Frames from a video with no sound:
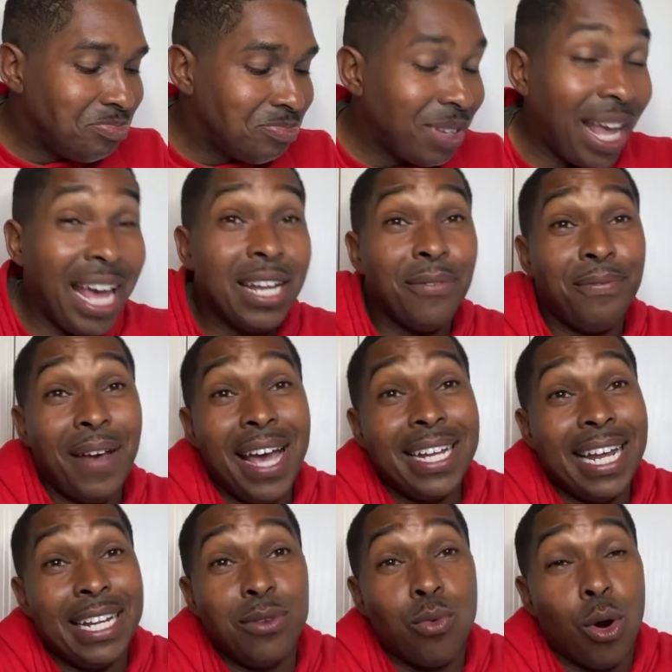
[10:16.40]
And the fact that
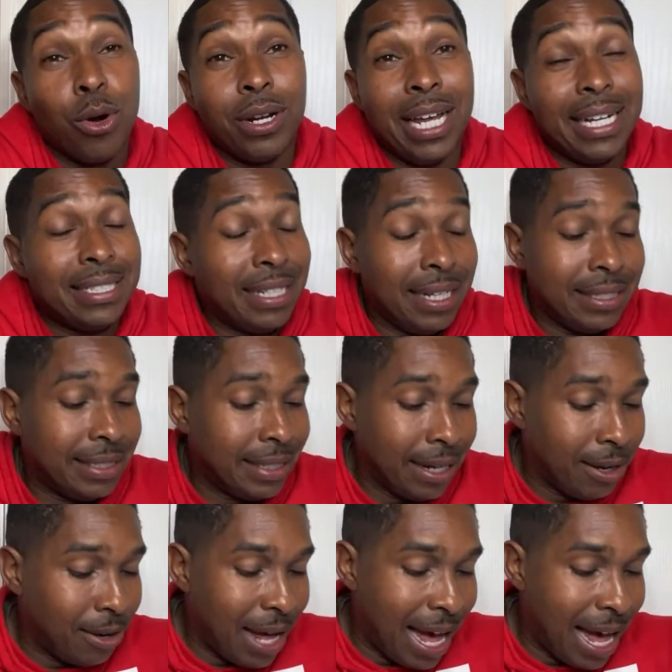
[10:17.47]
he worked that Texas, y'all,